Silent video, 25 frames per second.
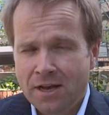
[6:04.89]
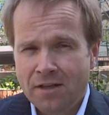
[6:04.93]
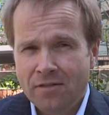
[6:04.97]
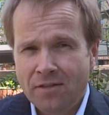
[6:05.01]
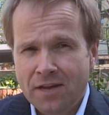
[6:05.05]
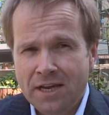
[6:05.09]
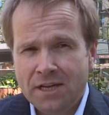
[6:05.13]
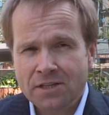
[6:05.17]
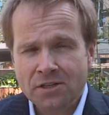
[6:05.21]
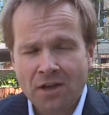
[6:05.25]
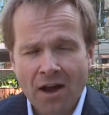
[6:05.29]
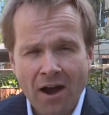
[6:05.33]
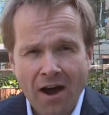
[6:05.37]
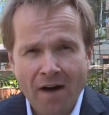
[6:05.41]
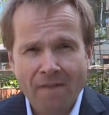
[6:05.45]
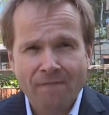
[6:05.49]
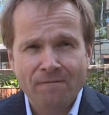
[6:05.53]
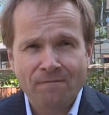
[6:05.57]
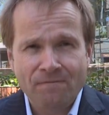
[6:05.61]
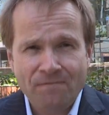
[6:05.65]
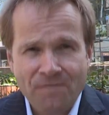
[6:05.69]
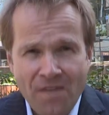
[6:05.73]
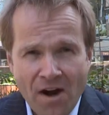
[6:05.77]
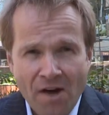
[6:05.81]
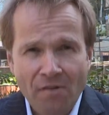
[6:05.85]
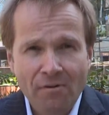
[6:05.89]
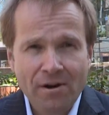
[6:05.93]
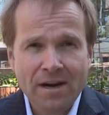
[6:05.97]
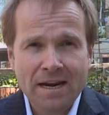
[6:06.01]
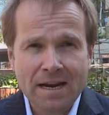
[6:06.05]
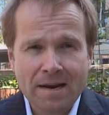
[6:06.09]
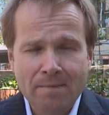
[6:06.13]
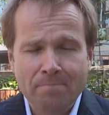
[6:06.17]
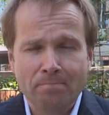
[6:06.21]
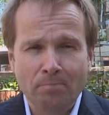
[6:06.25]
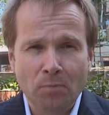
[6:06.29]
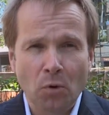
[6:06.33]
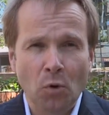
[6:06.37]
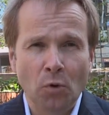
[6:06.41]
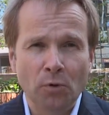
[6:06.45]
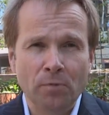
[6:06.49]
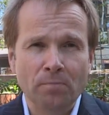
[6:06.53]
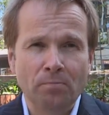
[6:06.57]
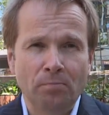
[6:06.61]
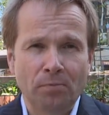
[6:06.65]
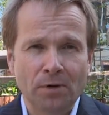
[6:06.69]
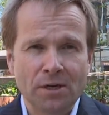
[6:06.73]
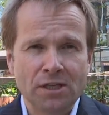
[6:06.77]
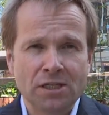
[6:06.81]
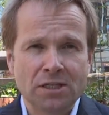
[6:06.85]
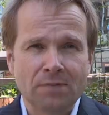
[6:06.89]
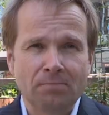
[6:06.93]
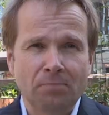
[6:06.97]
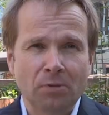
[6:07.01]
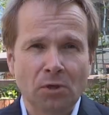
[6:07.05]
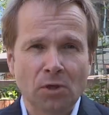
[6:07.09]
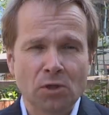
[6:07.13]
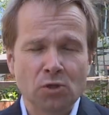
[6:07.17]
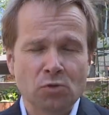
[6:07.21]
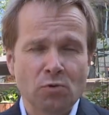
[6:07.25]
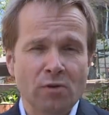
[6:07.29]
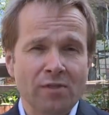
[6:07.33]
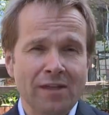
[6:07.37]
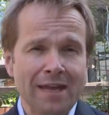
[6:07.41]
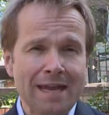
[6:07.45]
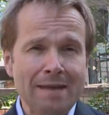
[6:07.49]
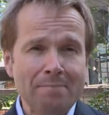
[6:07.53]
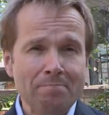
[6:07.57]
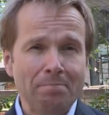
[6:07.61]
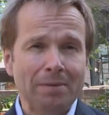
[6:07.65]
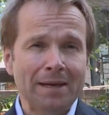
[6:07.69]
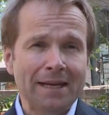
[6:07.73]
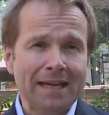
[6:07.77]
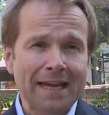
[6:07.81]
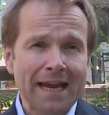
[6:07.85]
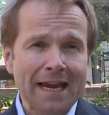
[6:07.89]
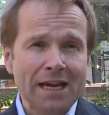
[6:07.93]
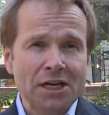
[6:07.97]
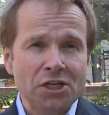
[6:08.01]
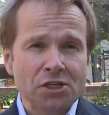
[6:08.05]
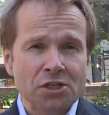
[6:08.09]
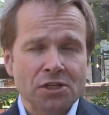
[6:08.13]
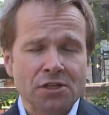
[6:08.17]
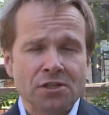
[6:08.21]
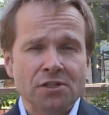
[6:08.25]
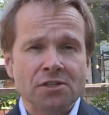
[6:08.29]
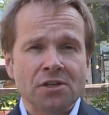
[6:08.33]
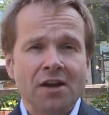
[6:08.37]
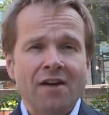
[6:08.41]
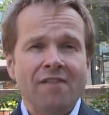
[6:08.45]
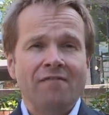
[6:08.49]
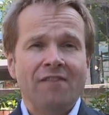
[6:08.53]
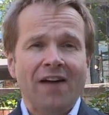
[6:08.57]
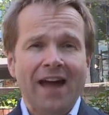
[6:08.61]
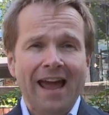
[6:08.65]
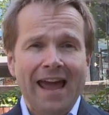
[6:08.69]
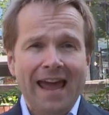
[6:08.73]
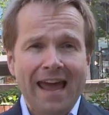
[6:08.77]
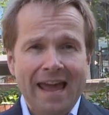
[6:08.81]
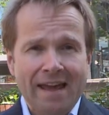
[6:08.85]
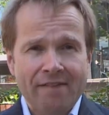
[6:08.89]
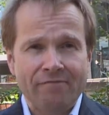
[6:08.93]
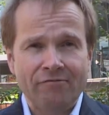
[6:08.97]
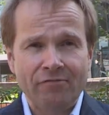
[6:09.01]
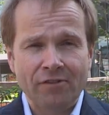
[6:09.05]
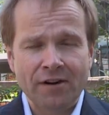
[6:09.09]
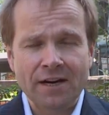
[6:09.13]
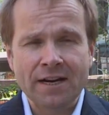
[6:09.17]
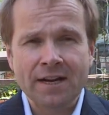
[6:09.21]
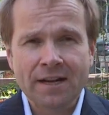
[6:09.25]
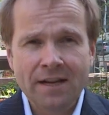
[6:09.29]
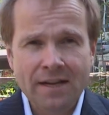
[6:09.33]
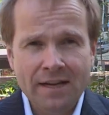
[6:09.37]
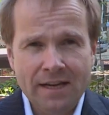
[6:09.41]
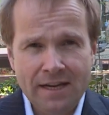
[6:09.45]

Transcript: These are very important principles with implications for every